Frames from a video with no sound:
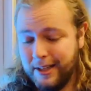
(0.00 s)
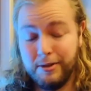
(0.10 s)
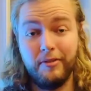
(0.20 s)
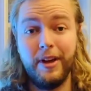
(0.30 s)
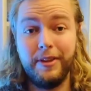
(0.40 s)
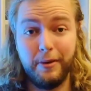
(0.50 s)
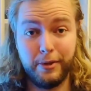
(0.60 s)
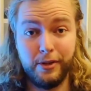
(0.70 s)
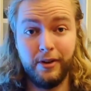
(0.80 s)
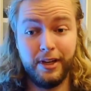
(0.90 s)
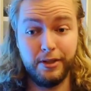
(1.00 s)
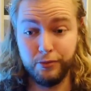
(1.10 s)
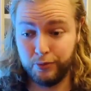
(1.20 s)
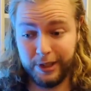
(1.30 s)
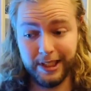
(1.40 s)
So I've got the opportunity
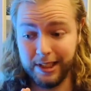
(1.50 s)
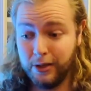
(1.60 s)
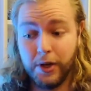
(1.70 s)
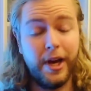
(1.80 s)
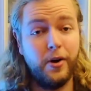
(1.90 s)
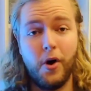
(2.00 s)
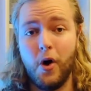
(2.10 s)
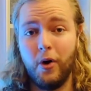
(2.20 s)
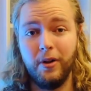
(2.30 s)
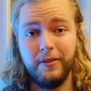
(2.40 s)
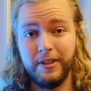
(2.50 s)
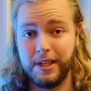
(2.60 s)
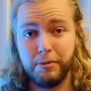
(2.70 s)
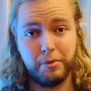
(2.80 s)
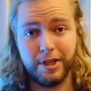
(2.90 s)
to really look at all of the
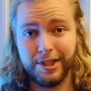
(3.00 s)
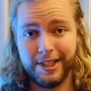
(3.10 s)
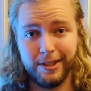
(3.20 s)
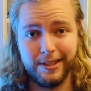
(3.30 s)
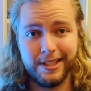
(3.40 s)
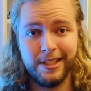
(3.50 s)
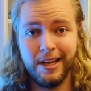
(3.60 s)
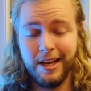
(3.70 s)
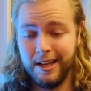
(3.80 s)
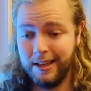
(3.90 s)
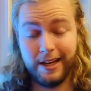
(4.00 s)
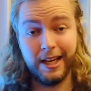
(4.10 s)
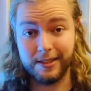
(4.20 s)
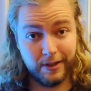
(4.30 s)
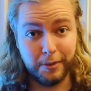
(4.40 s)
Saberproject hilts that he
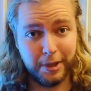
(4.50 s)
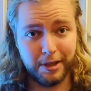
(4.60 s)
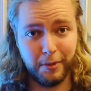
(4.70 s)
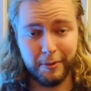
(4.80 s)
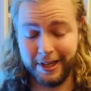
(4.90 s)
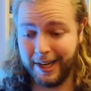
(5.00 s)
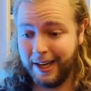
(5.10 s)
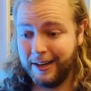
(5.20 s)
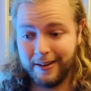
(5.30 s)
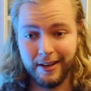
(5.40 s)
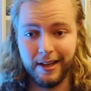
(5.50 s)
has available at the moment and